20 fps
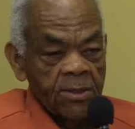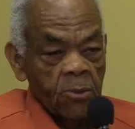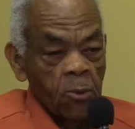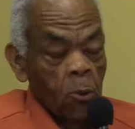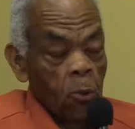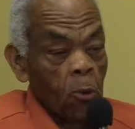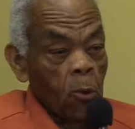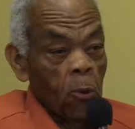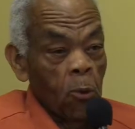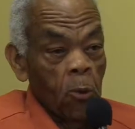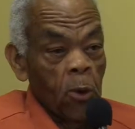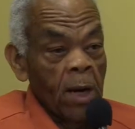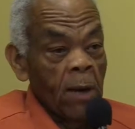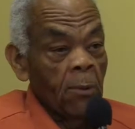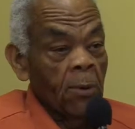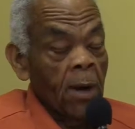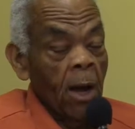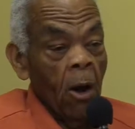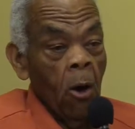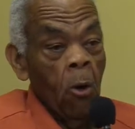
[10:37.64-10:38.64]

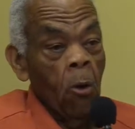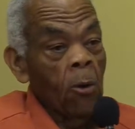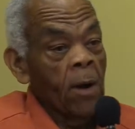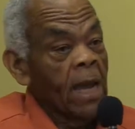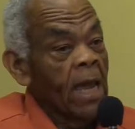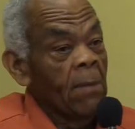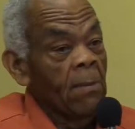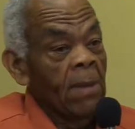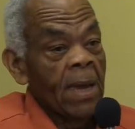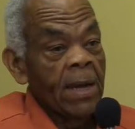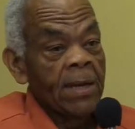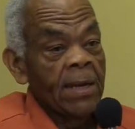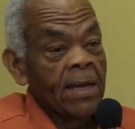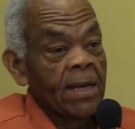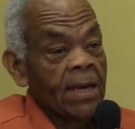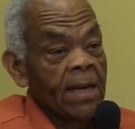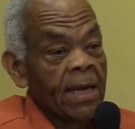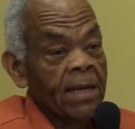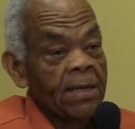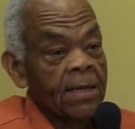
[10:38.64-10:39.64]
whatever call came
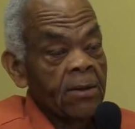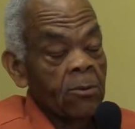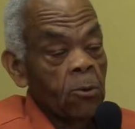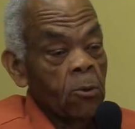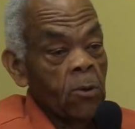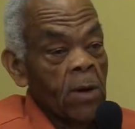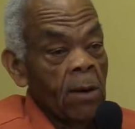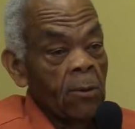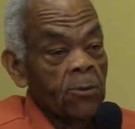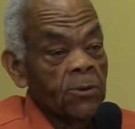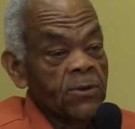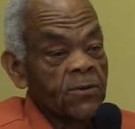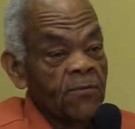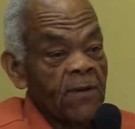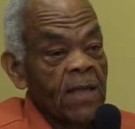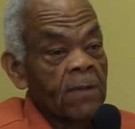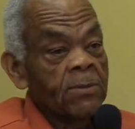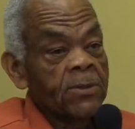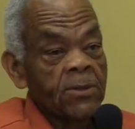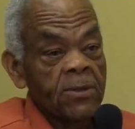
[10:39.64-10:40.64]
in, and whoever was
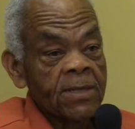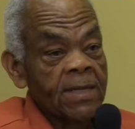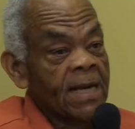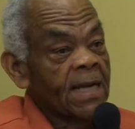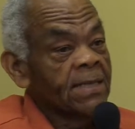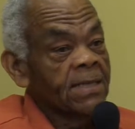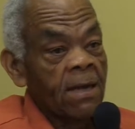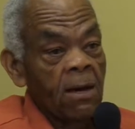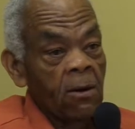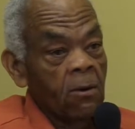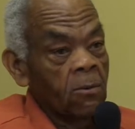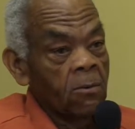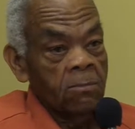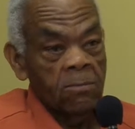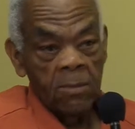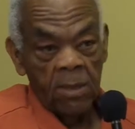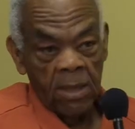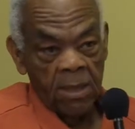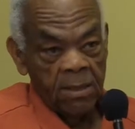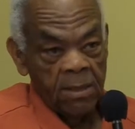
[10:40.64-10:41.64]
available took the next call.
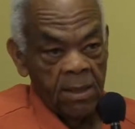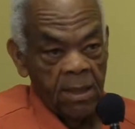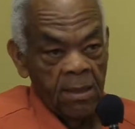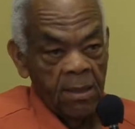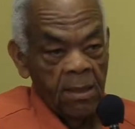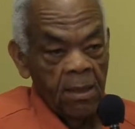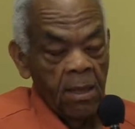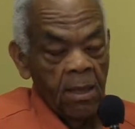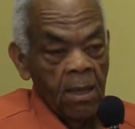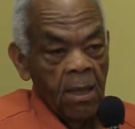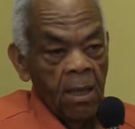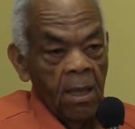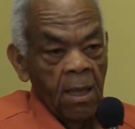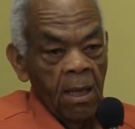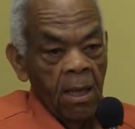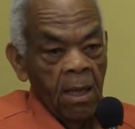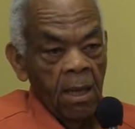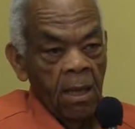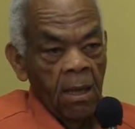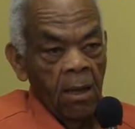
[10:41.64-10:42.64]
And
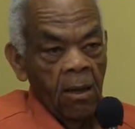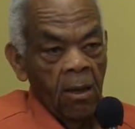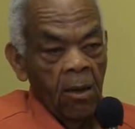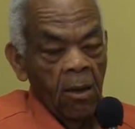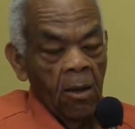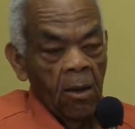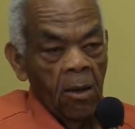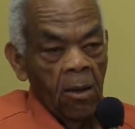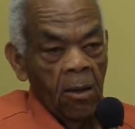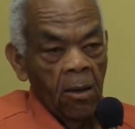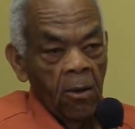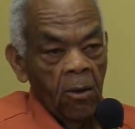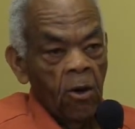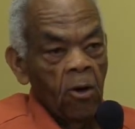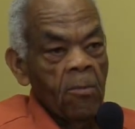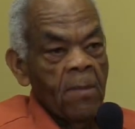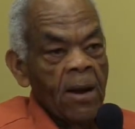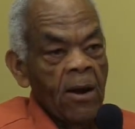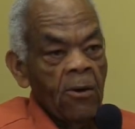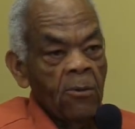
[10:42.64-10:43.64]

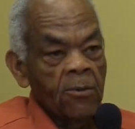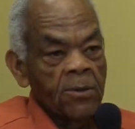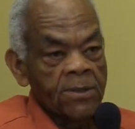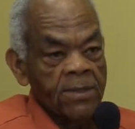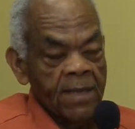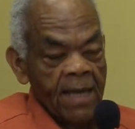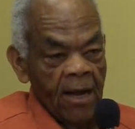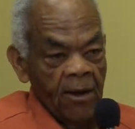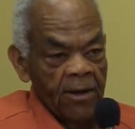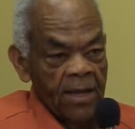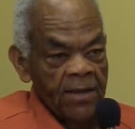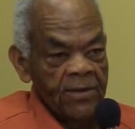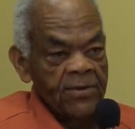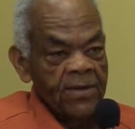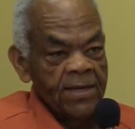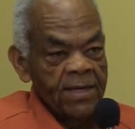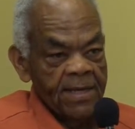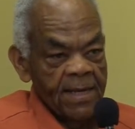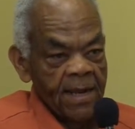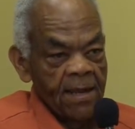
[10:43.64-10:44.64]
Herb Merritt was the county
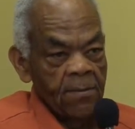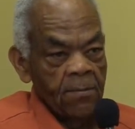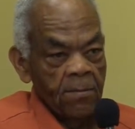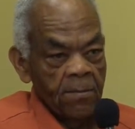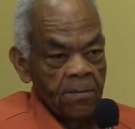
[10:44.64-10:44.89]
agent at the time.